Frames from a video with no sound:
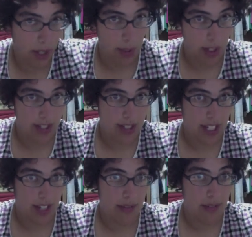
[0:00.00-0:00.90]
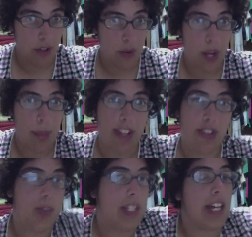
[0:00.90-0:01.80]
emergency earthquake
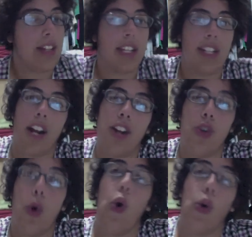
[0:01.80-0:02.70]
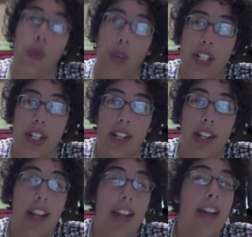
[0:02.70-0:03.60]
message was sent out to the entire Dohoku
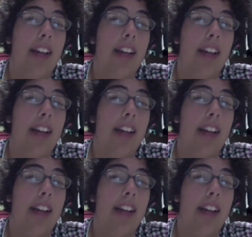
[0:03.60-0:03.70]
region.